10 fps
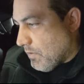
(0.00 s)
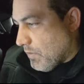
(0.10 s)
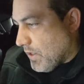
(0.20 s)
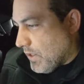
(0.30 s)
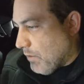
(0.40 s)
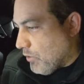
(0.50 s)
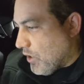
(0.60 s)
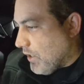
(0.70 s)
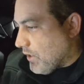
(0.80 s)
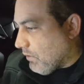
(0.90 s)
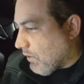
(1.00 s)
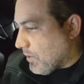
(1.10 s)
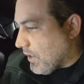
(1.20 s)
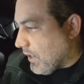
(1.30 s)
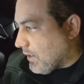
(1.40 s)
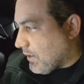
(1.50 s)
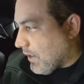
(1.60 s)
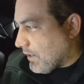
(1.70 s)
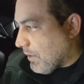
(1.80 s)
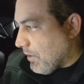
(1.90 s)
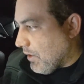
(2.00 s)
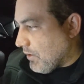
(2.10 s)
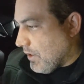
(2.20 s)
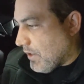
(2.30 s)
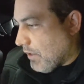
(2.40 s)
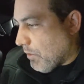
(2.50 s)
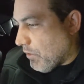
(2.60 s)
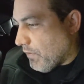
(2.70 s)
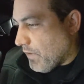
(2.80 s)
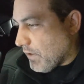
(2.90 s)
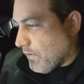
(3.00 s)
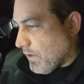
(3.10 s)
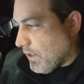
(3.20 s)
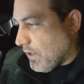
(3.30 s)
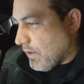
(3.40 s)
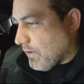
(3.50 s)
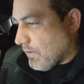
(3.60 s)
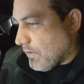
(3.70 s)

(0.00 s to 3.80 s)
But they've changed the website since the last time I used it. I don't know where the fuck to find it now.